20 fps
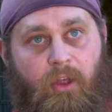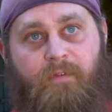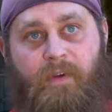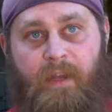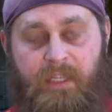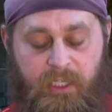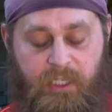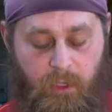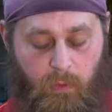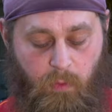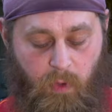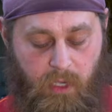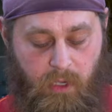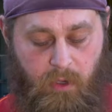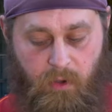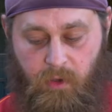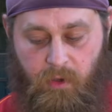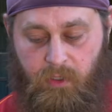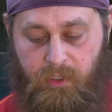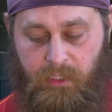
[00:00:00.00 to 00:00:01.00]
the fencing we
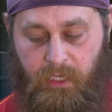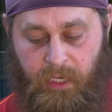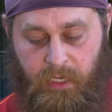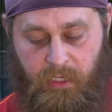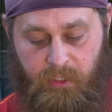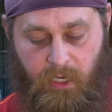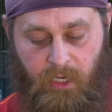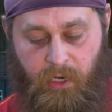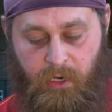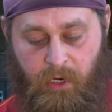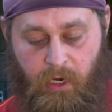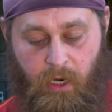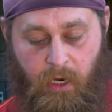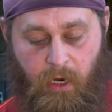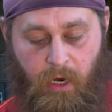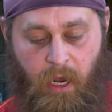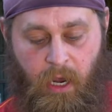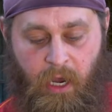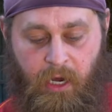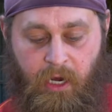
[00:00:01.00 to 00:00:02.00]
use is
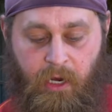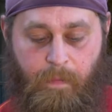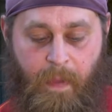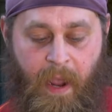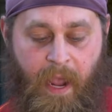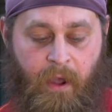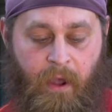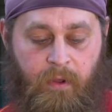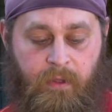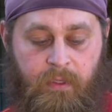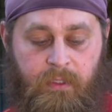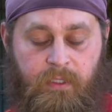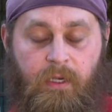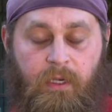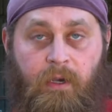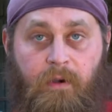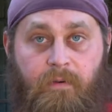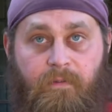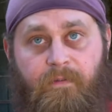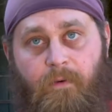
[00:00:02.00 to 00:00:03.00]
under 100 pounds
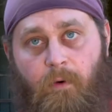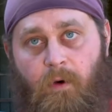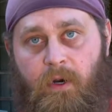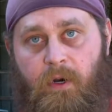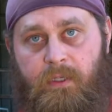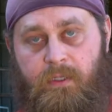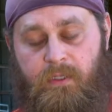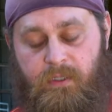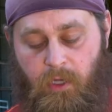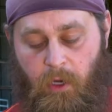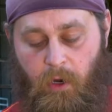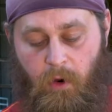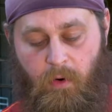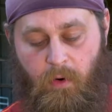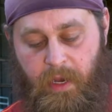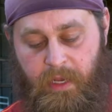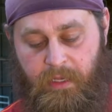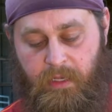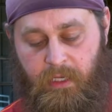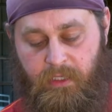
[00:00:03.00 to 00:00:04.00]
of force, so
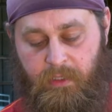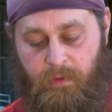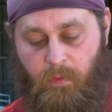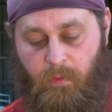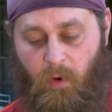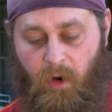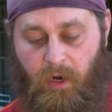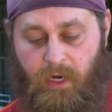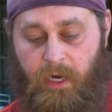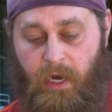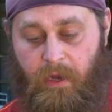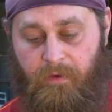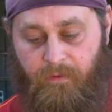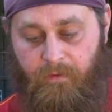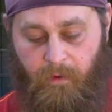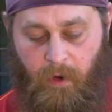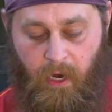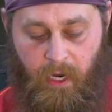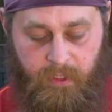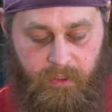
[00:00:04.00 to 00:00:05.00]
it doesn't work enough
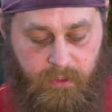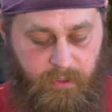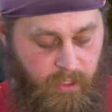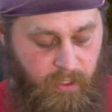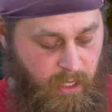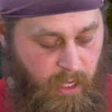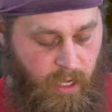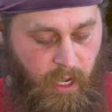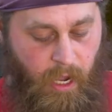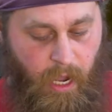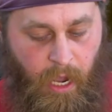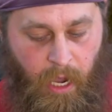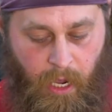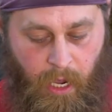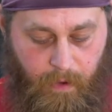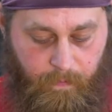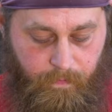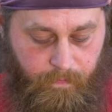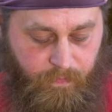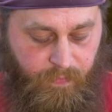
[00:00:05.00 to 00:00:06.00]
for us.
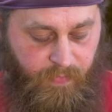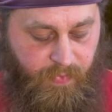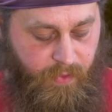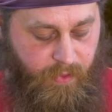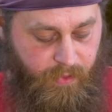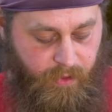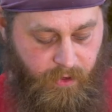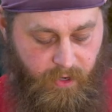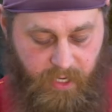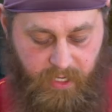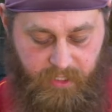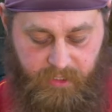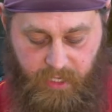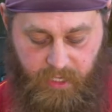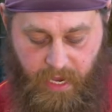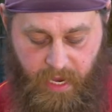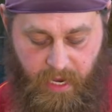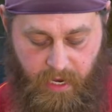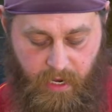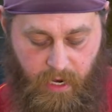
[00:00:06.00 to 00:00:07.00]
There is
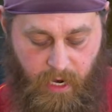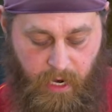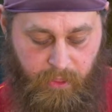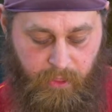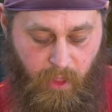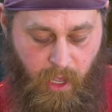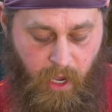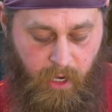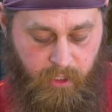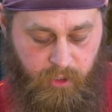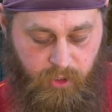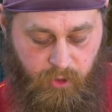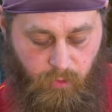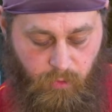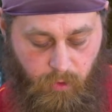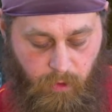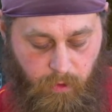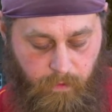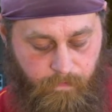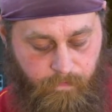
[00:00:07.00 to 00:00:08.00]
a unlock
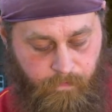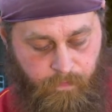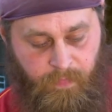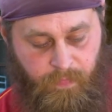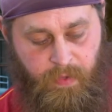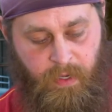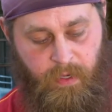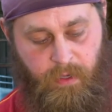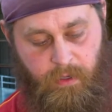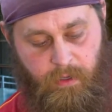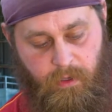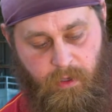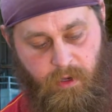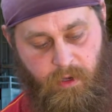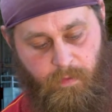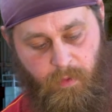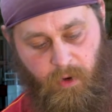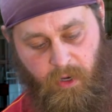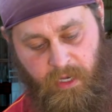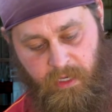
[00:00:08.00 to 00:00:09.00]
tool you
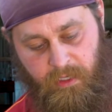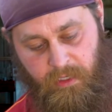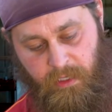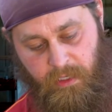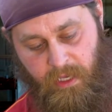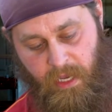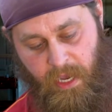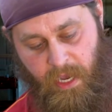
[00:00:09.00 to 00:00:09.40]
can put into the